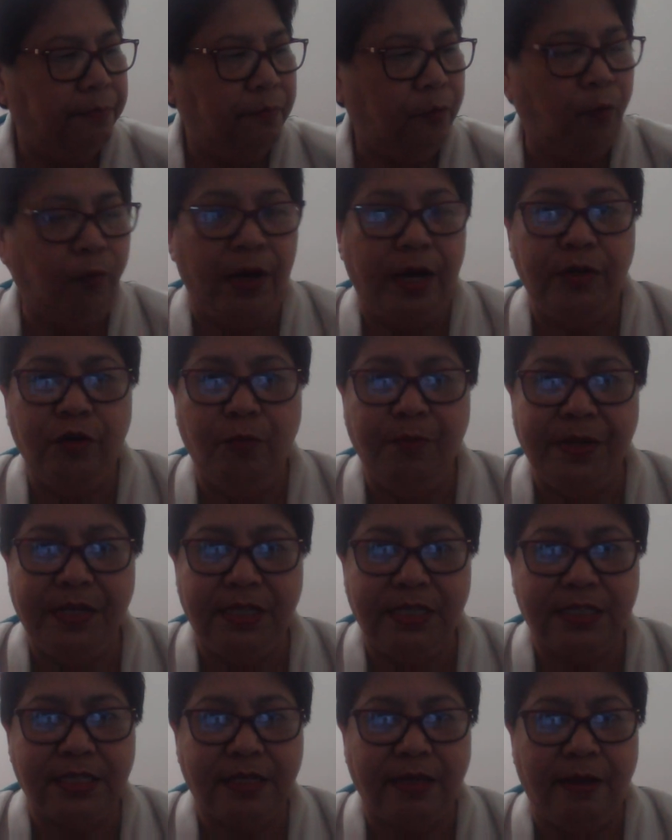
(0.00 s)
Why you been
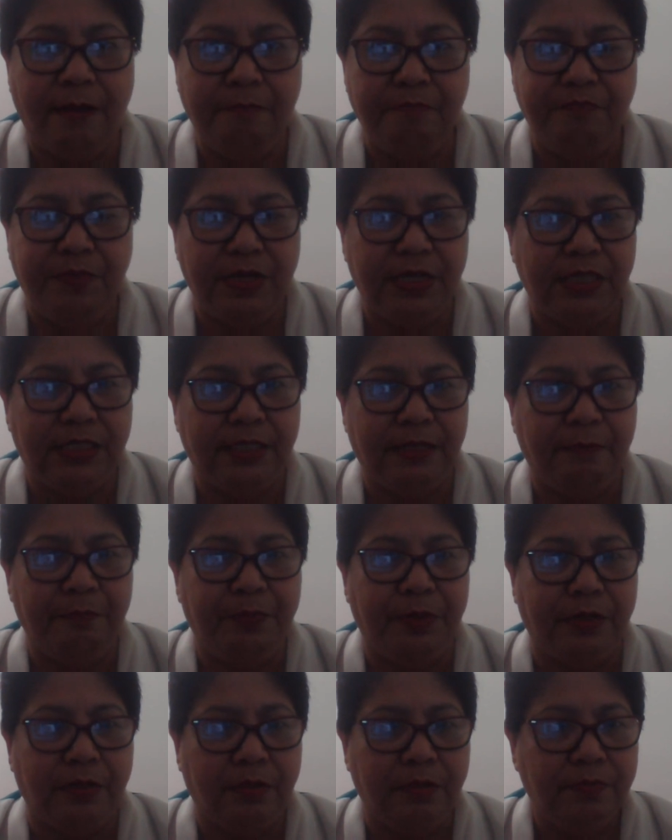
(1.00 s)
scammed? Very
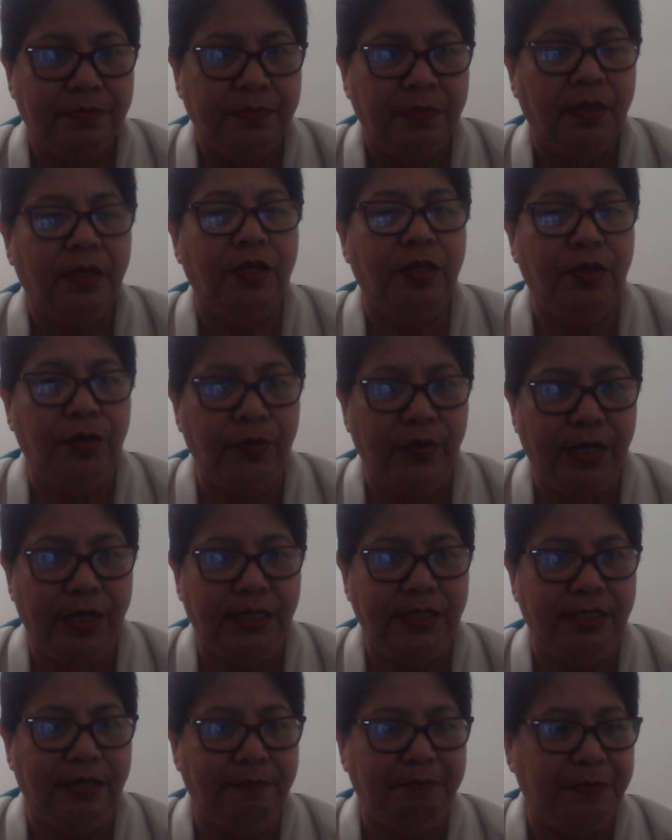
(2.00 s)
simple. You
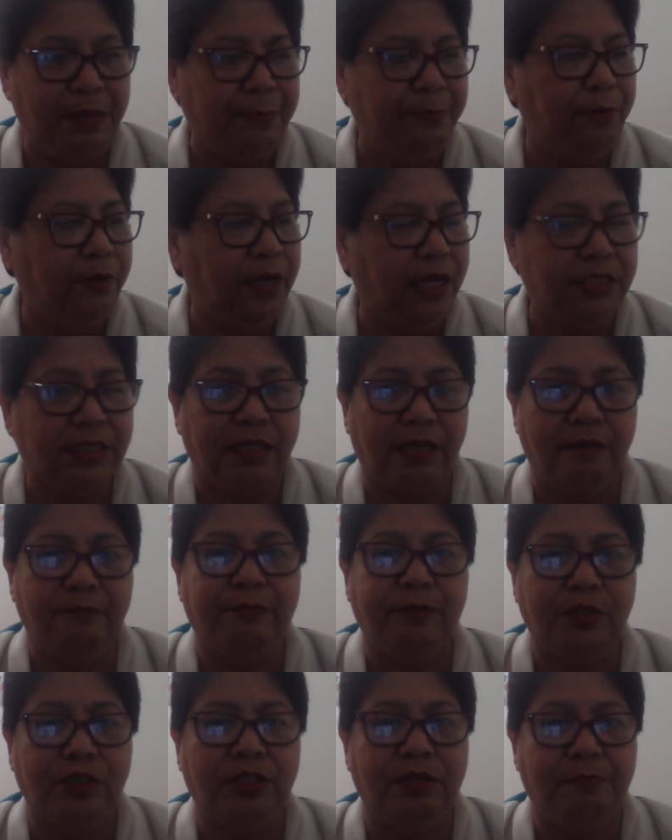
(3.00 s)
Indian people asking
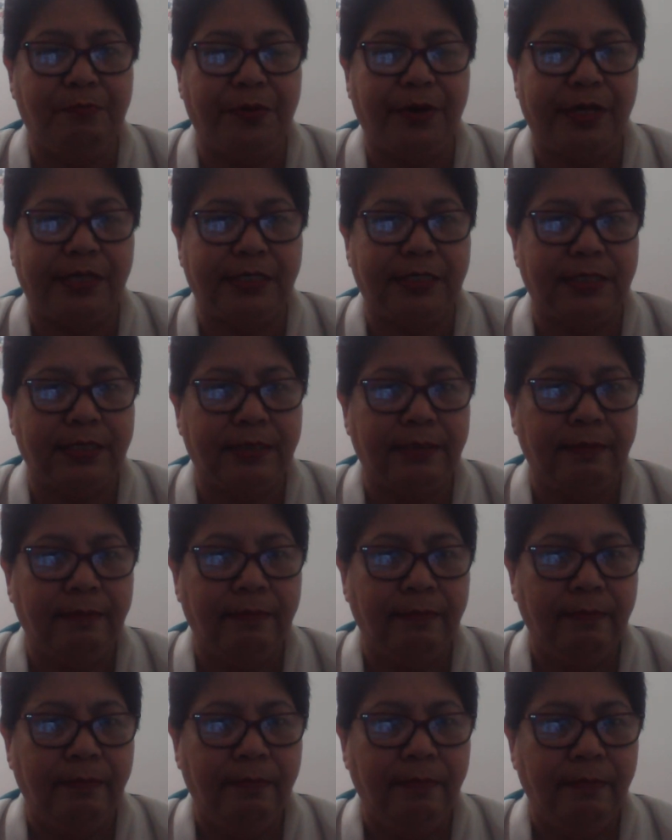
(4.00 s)
for cheap price.
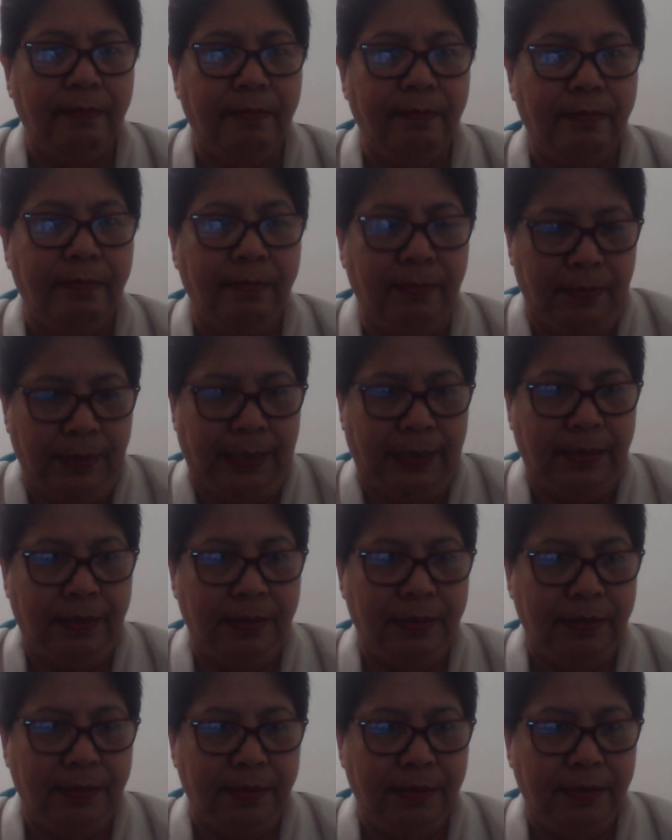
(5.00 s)

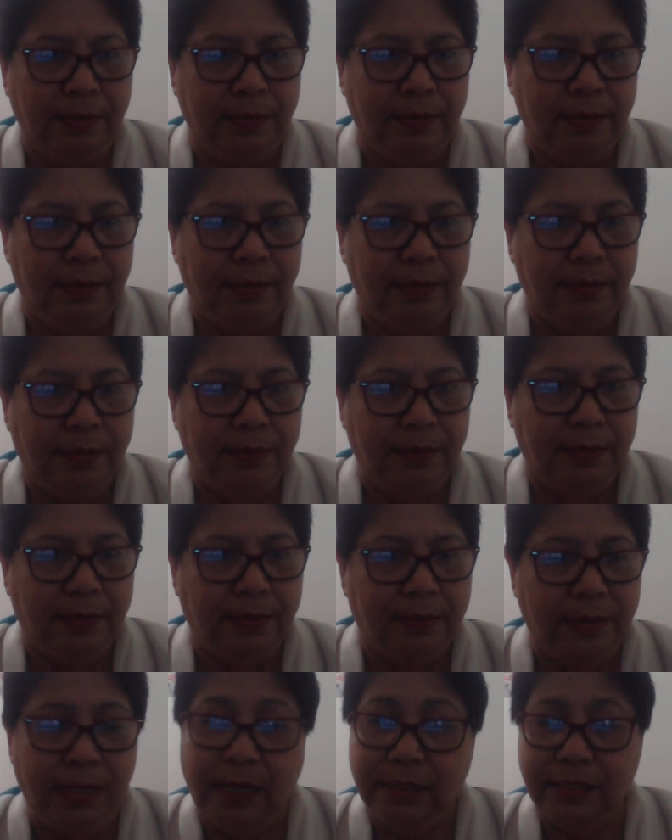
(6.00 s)

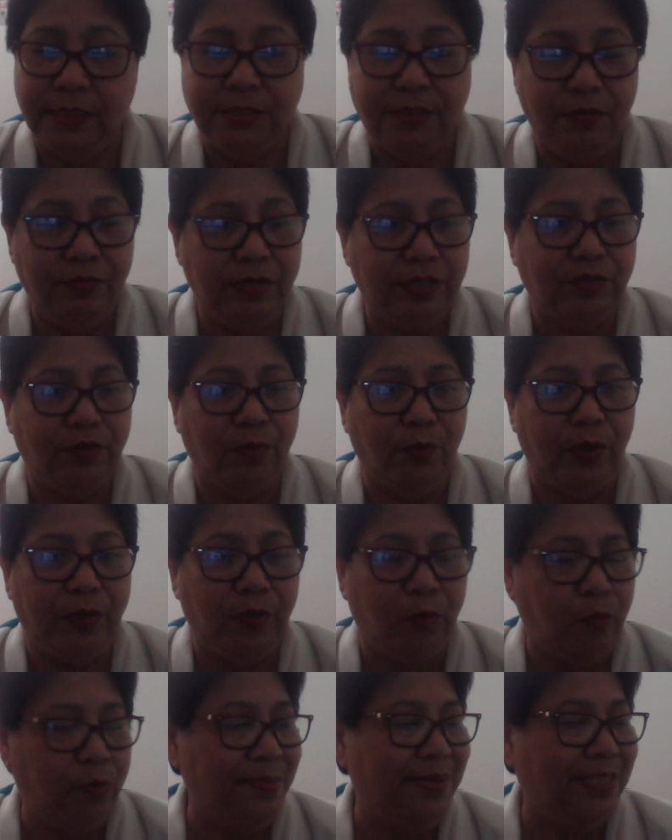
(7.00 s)
That is the reason why
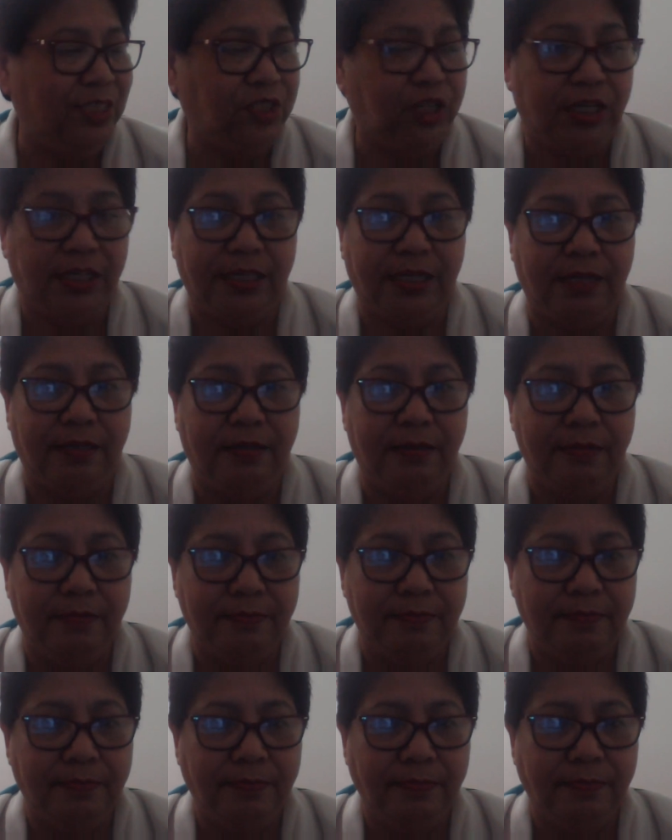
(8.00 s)
you have been cheated.
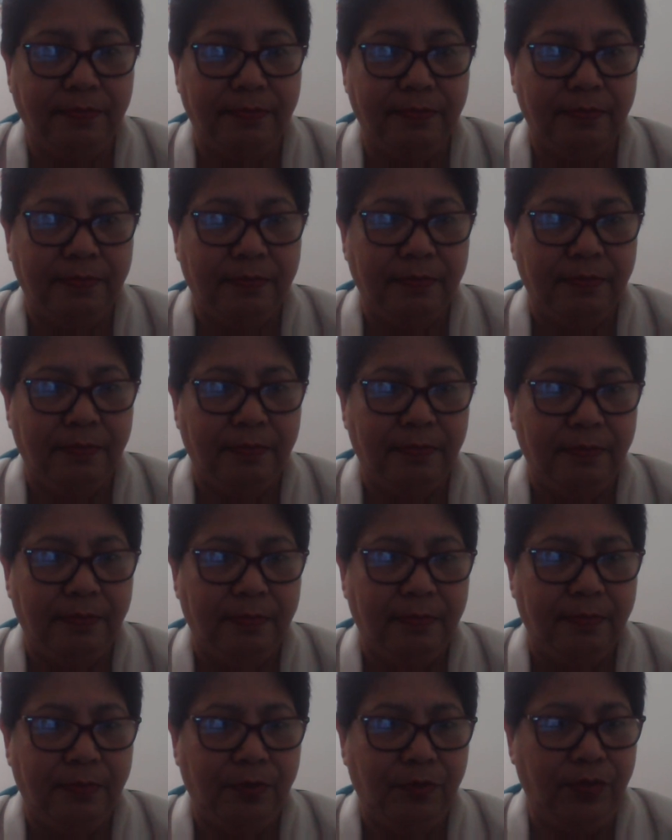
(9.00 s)

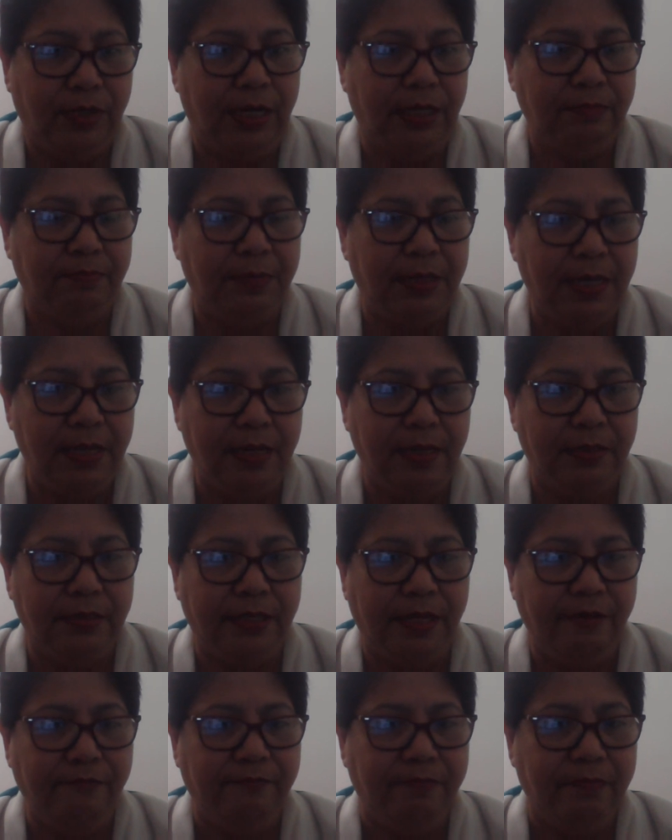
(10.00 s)
You got me,
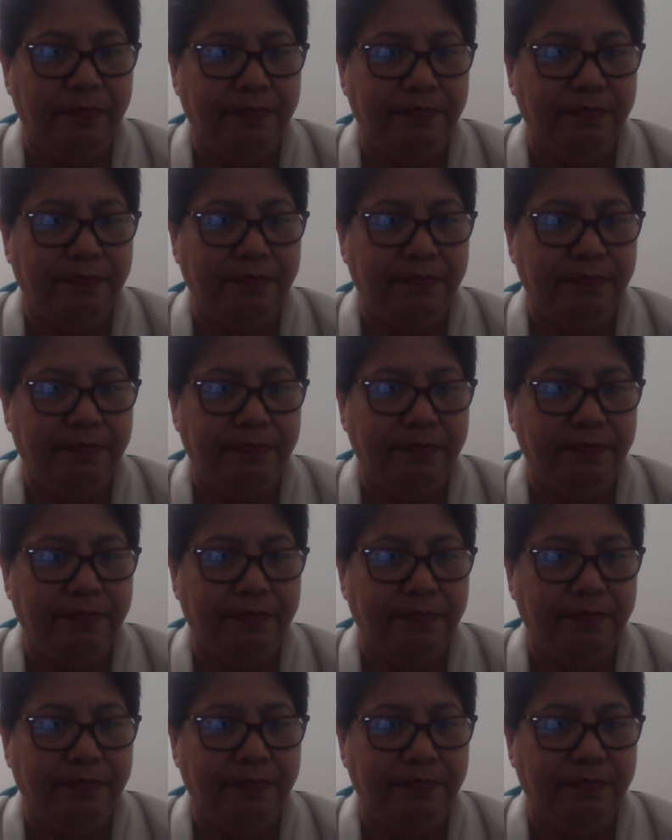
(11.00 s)
Dave?